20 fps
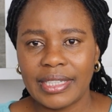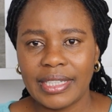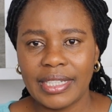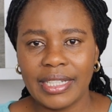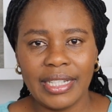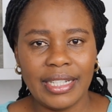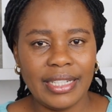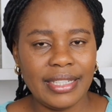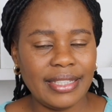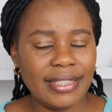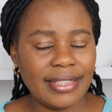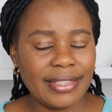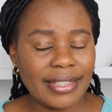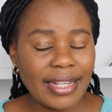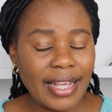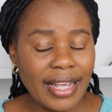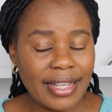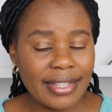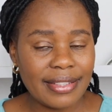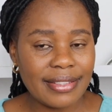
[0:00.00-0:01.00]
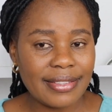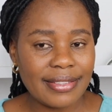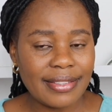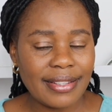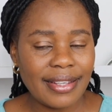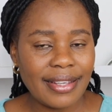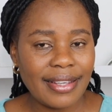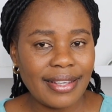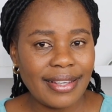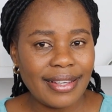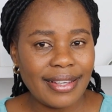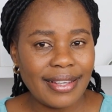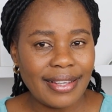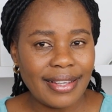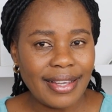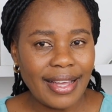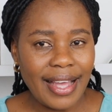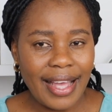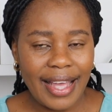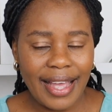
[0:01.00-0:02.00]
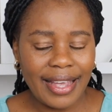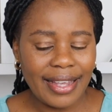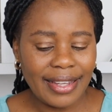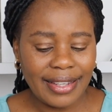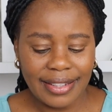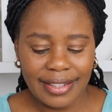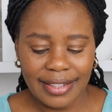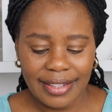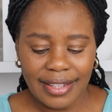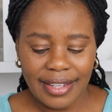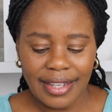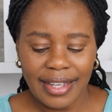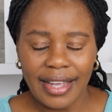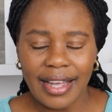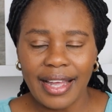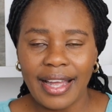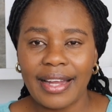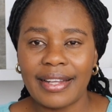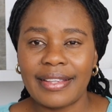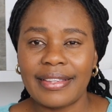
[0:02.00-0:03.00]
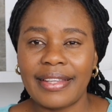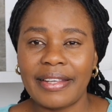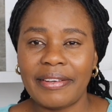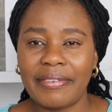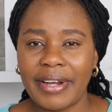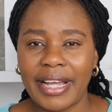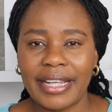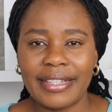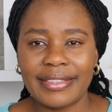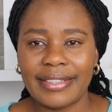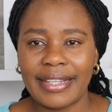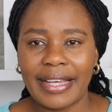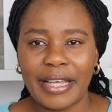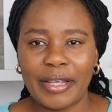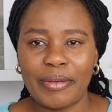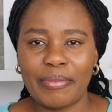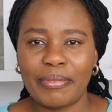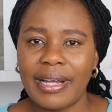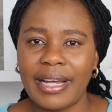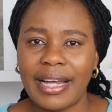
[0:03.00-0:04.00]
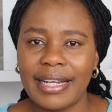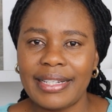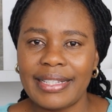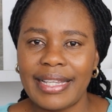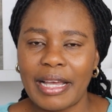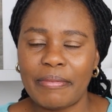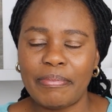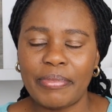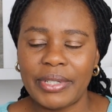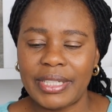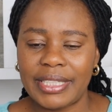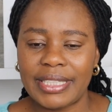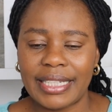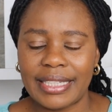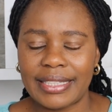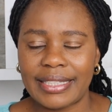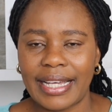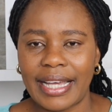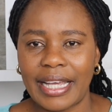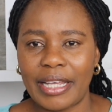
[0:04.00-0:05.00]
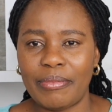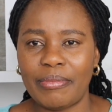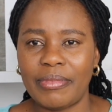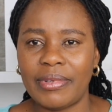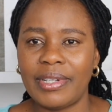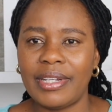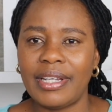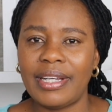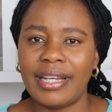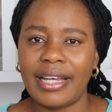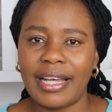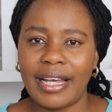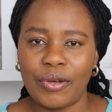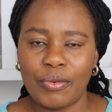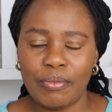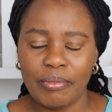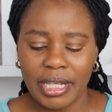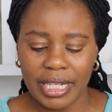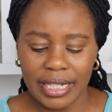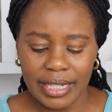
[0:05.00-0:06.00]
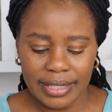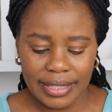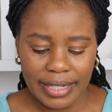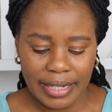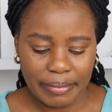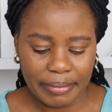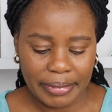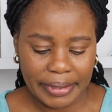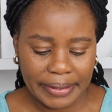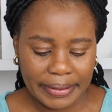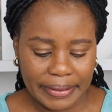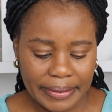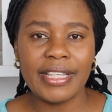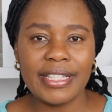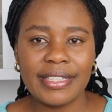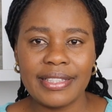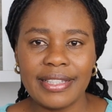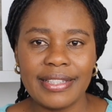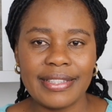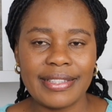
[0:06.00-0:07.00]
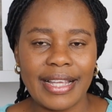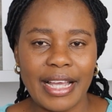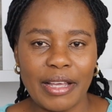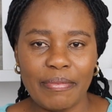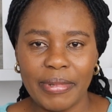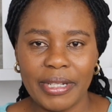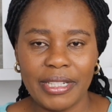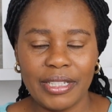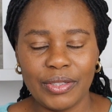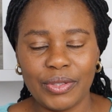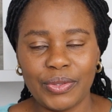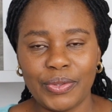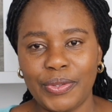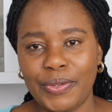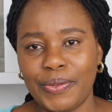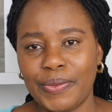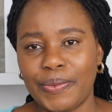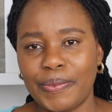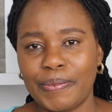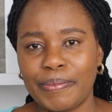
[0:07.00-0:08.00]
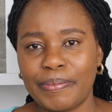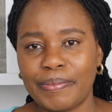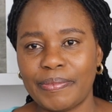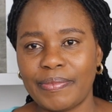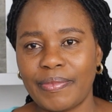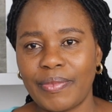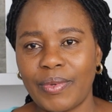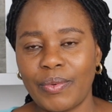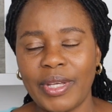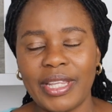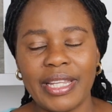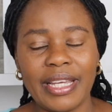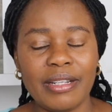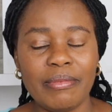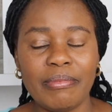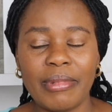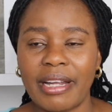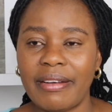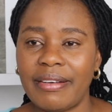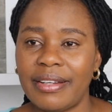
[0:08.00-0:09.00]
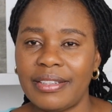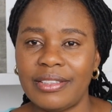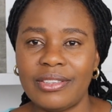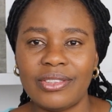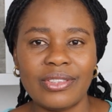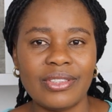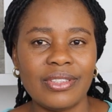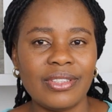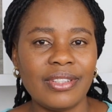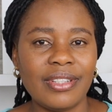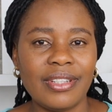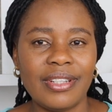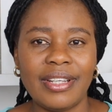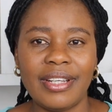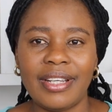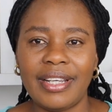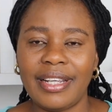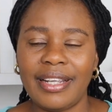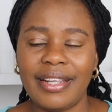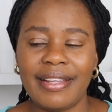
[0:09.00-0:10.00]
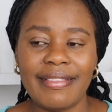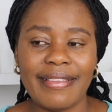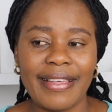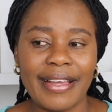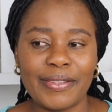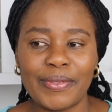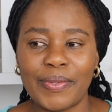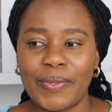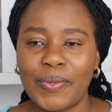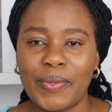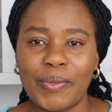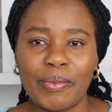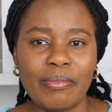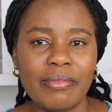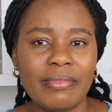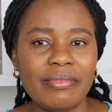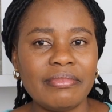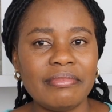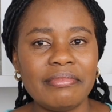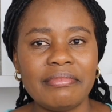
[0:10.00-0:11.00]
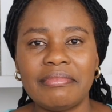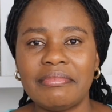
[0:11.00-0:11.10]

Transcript: And He says, I, at the right time, at the appointed time, I'll make it happen. This is happening to you, whether in marriage, in that home.